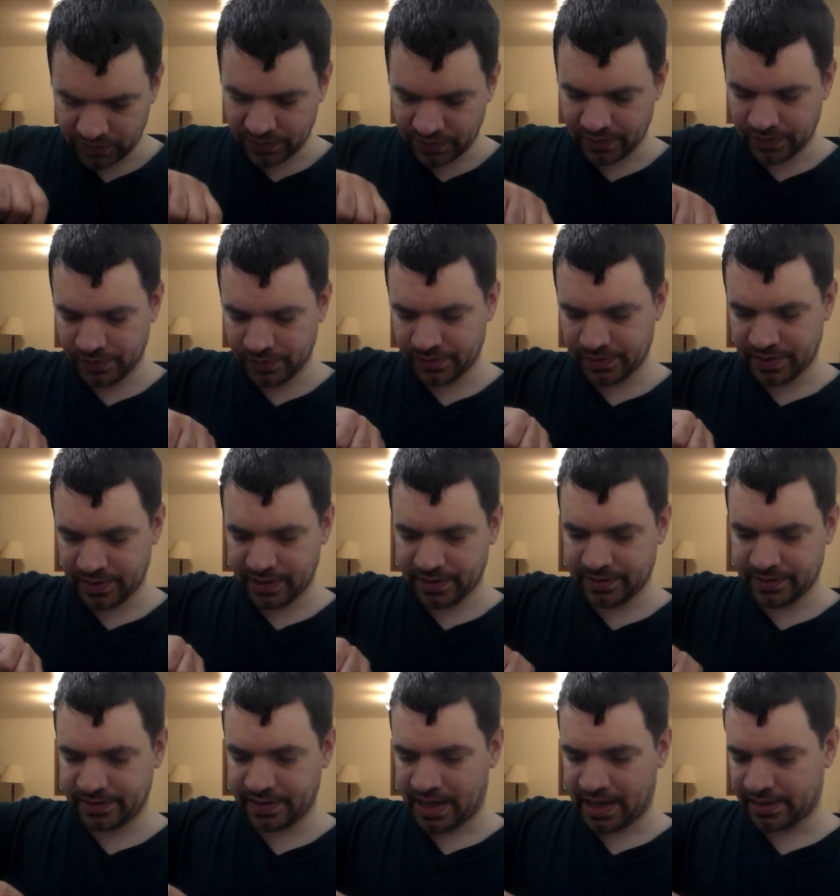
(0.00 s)
Just use the
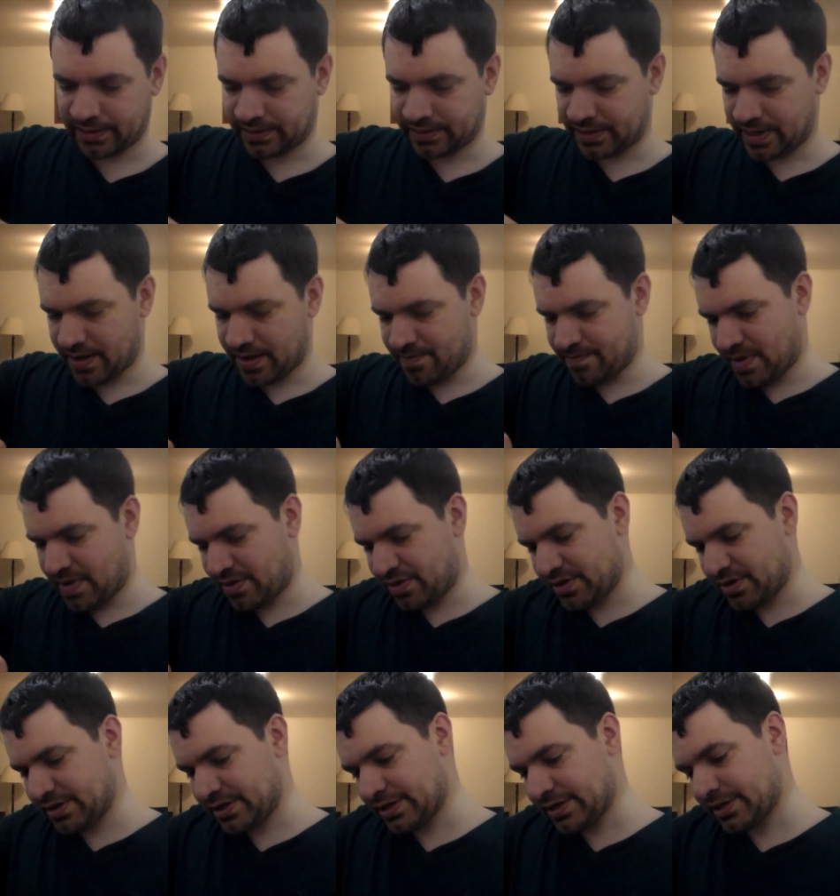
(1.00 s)
exact same
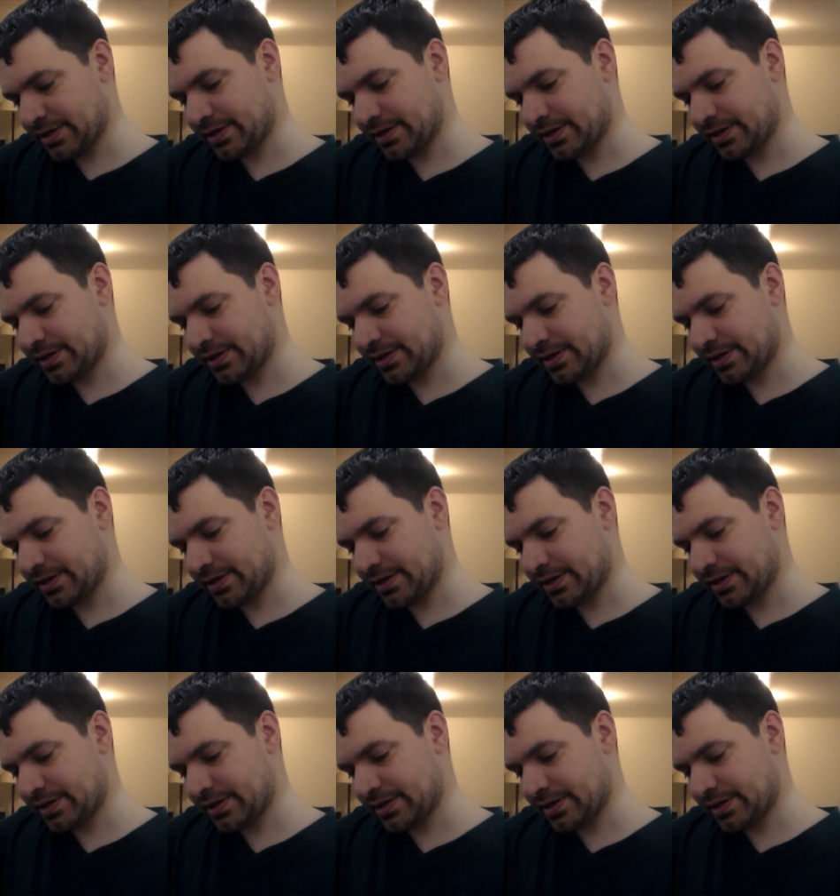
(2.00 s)
method.